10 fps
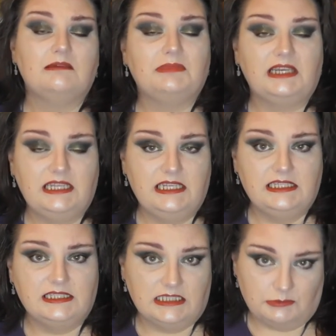
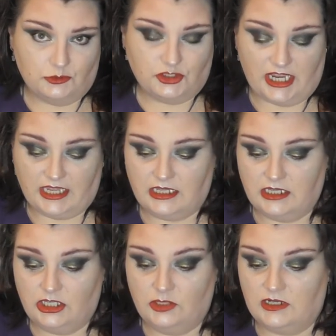please double check
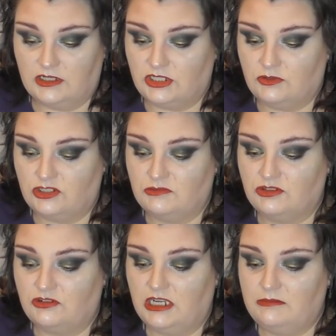you are still
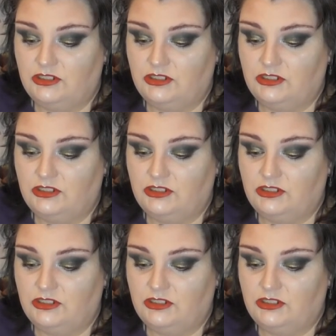subscribed.